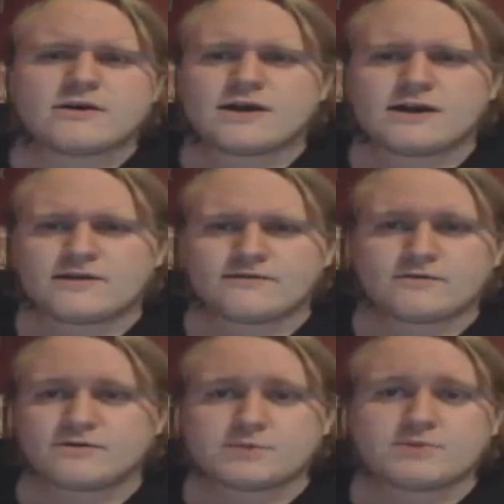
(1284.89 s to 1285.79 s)
and of
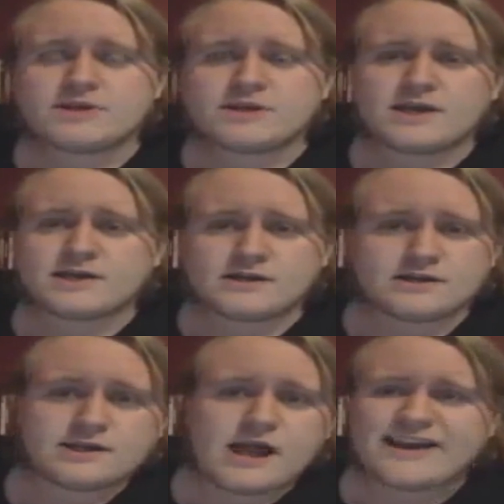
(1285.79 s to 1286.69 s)
course speciation
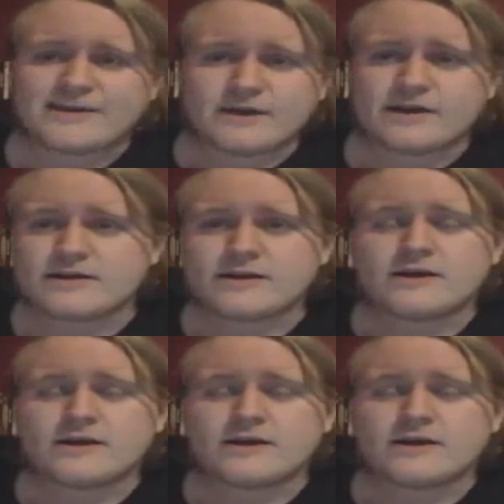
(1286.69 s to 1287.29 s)
is documented.